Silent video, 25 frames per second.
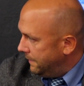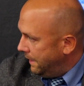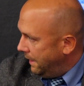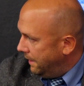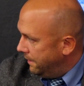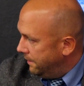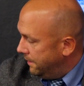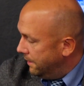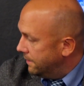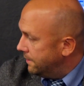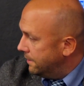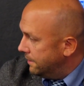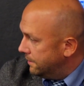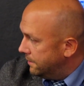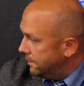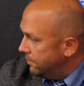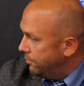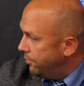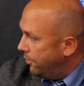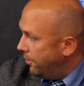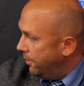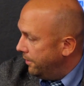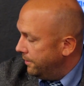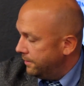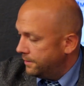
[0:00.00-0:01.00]
And this is the
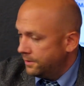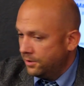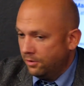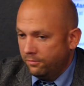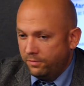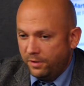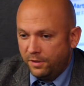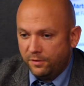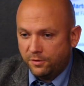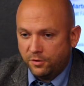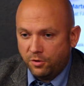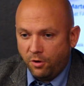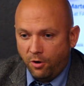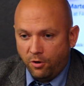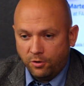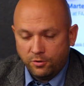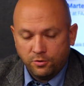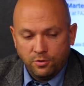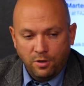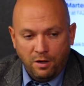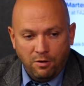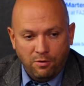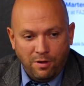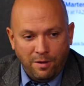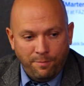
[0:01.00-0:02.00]
point. So we talk
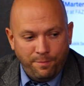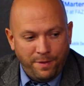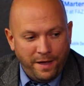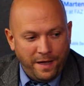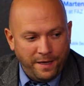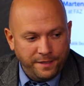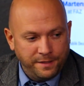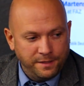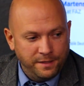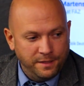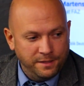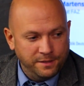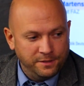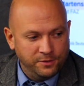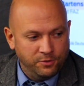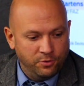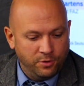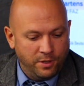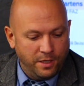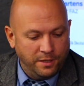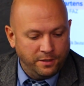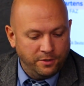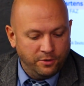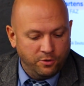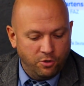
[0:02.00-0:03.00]
to our partners to
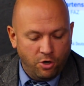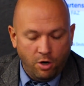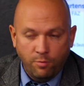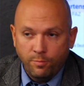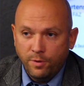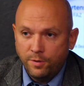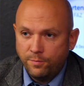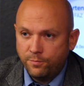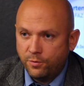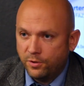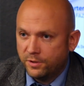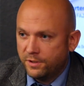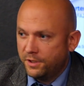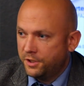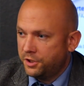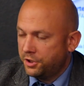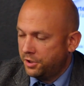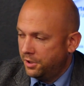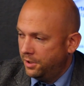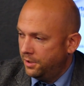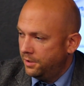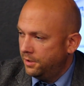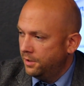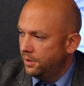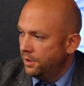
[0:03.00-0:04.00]
get a common
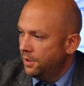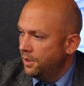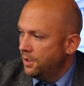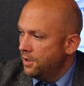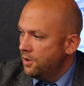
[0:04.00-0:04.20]
position